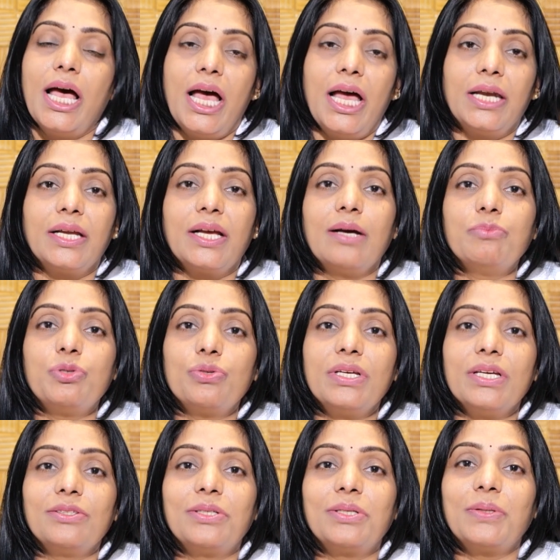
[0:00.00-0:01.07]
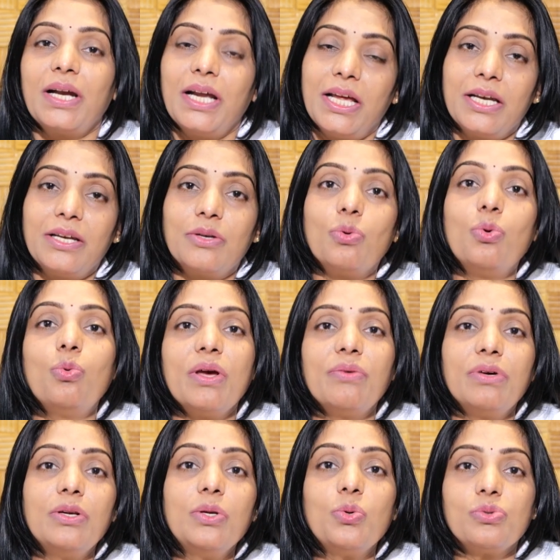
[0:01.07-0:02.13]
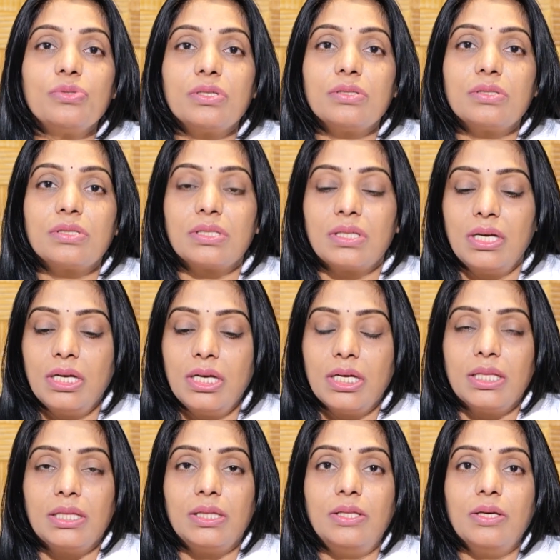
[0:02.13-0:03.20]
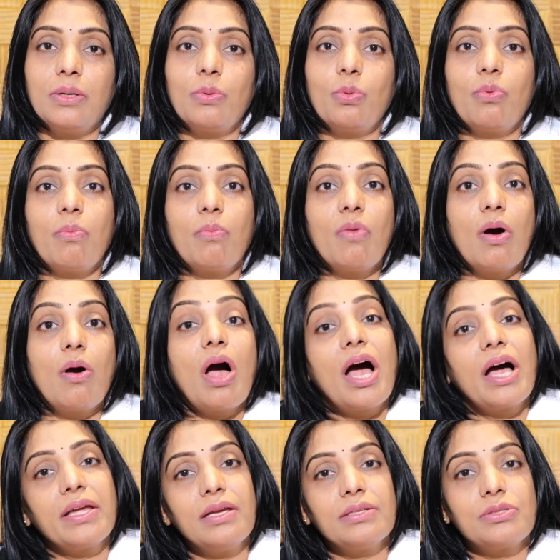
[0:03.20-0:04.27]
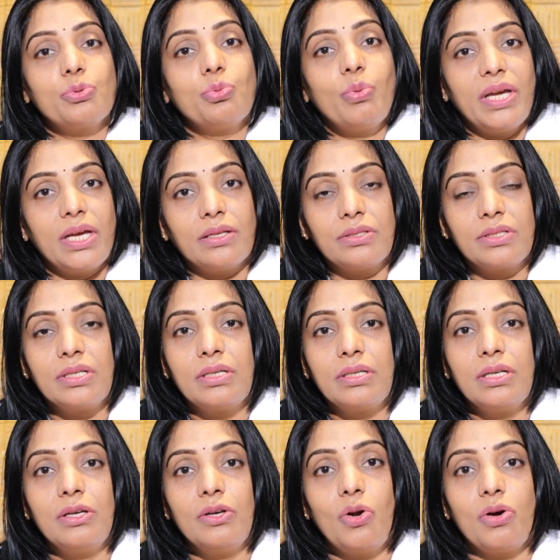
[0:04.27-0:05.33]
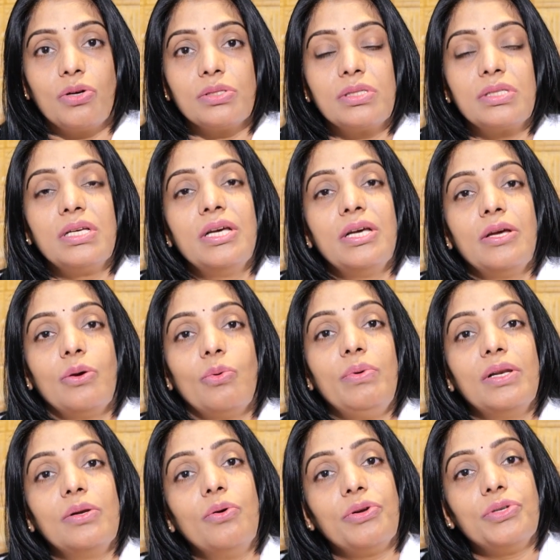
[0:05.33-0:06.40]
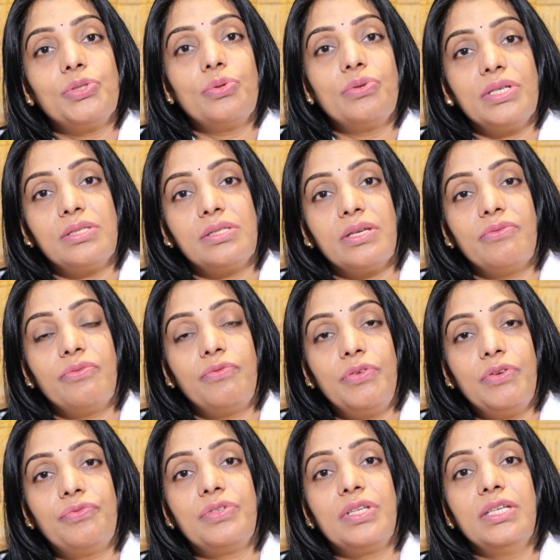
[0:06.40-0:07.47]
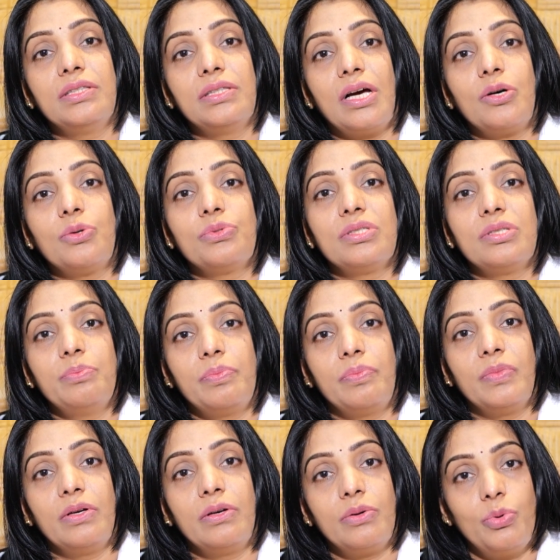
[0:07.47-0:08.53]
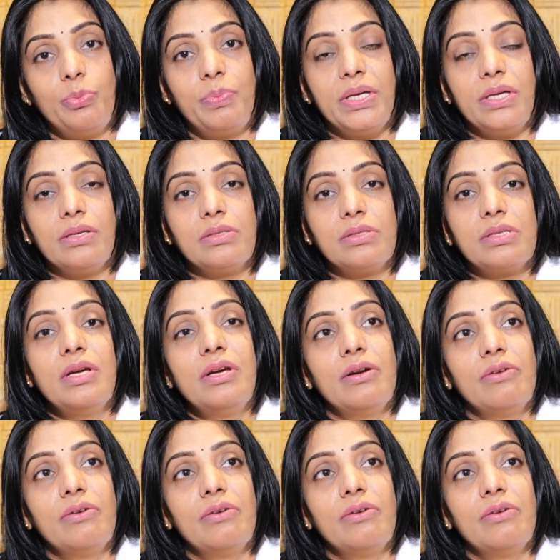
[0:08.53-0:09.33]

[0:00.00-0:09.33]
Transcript: and come together, and whoever loses the highest weight loss will going to receive 50,000 rupees